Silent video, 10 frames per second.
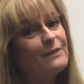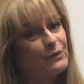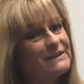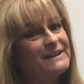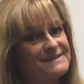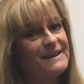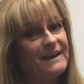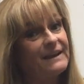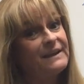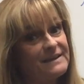not really
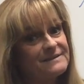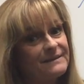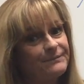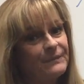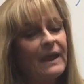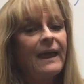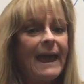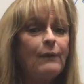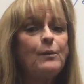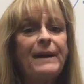exciting, is it?
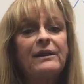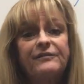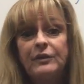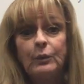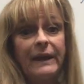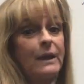How about if you were